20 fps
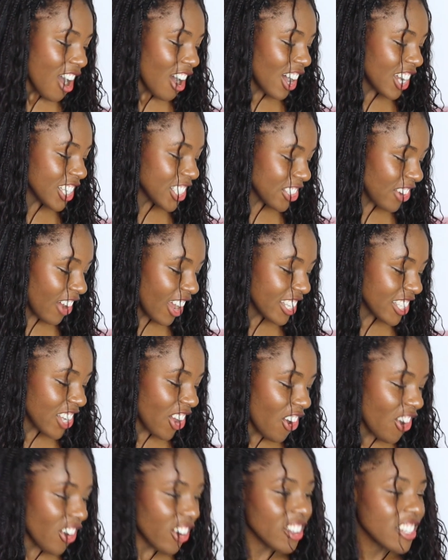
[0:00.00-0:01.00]
I tried it
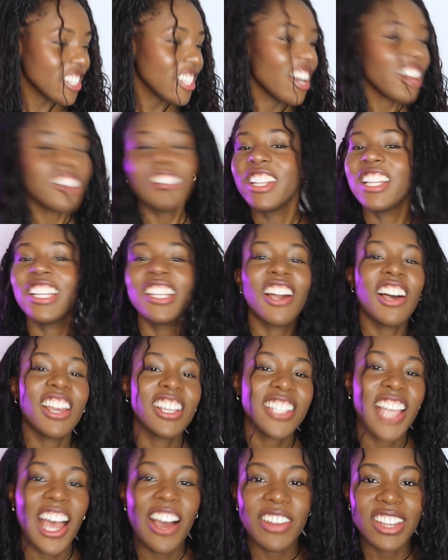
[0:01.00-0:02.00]
on. I really
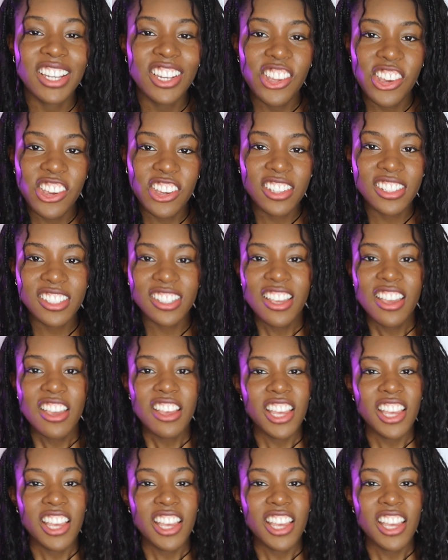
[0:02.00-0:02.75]
liked how it looked.